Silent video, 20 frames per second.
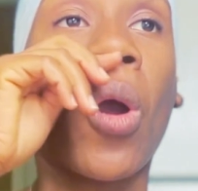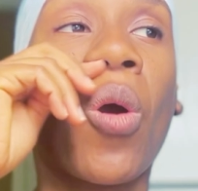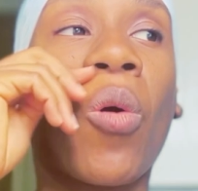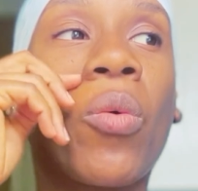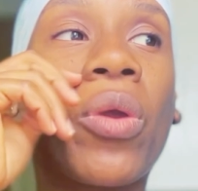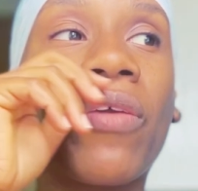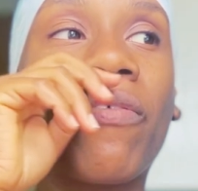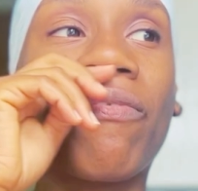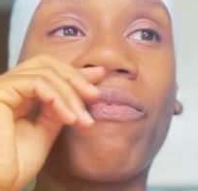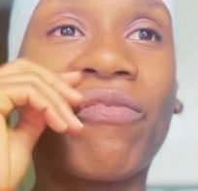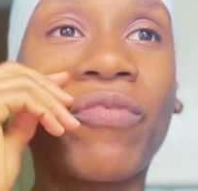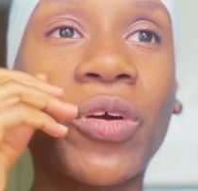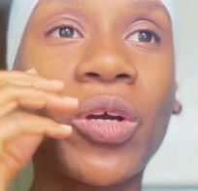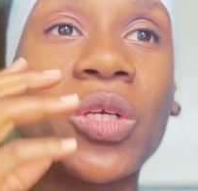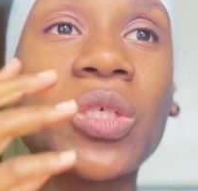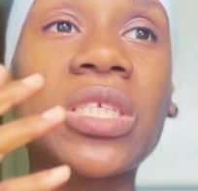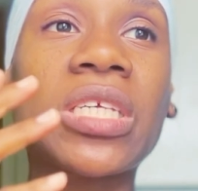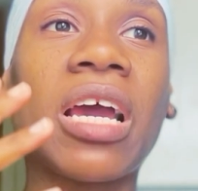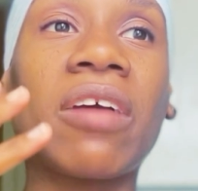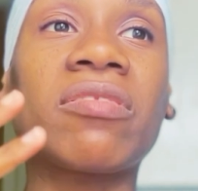we
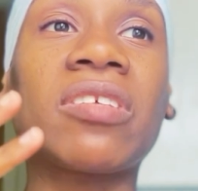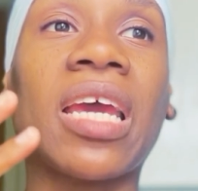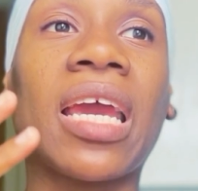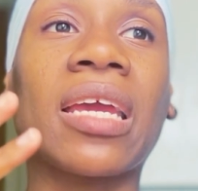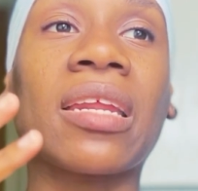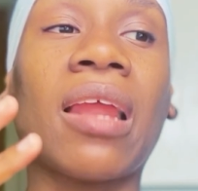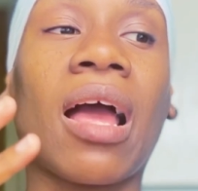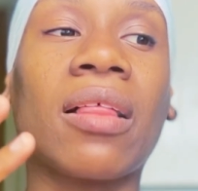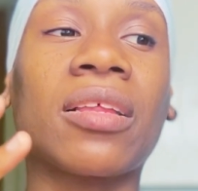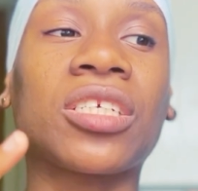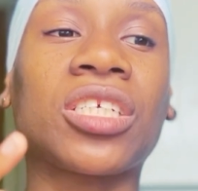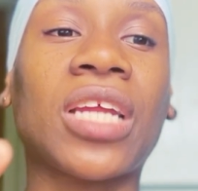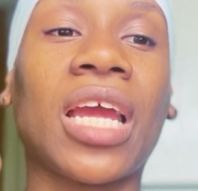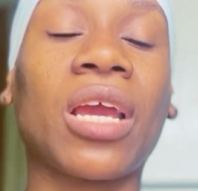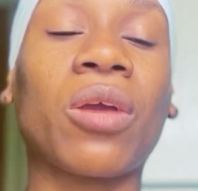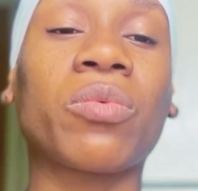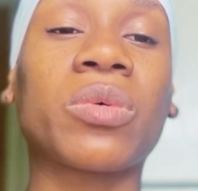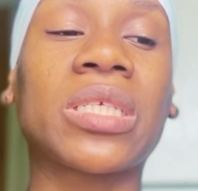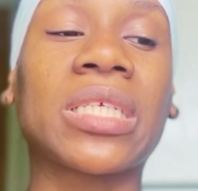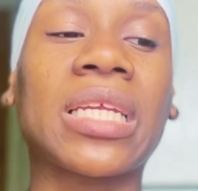first have to acknowledge that
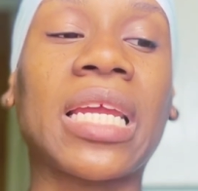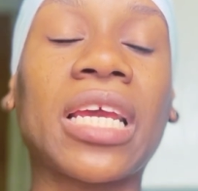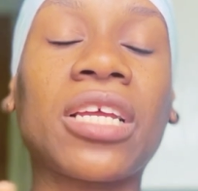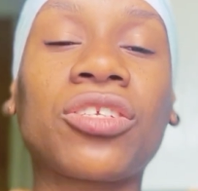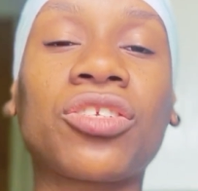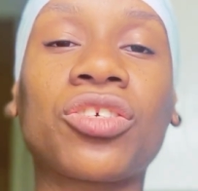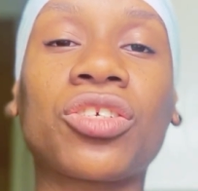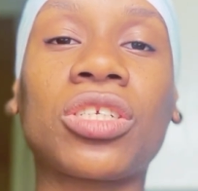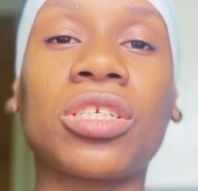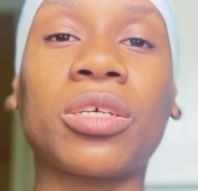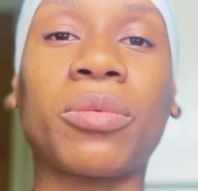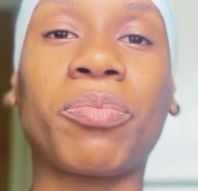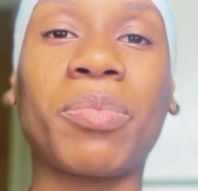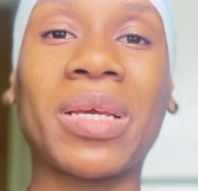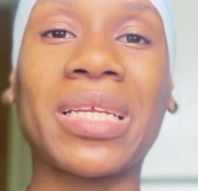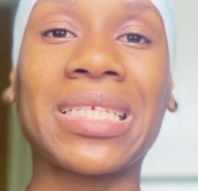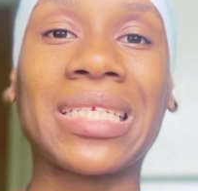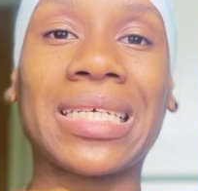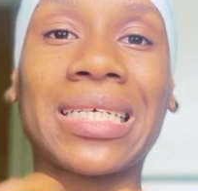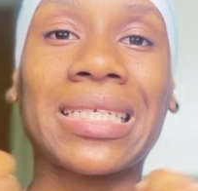it was an
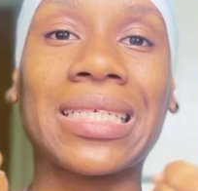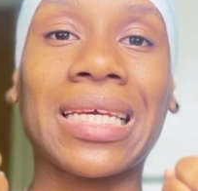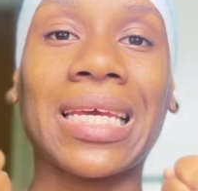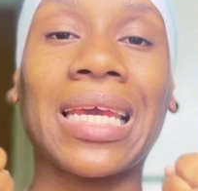interdependent